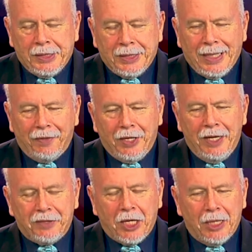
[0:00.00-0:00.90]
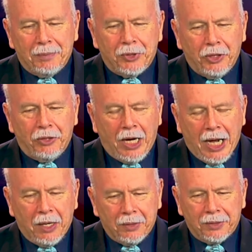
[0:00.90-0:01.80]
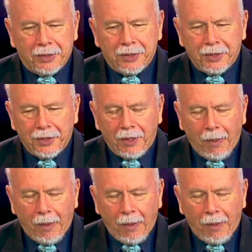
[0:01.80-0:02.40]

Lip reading: He said, thieves come to your house.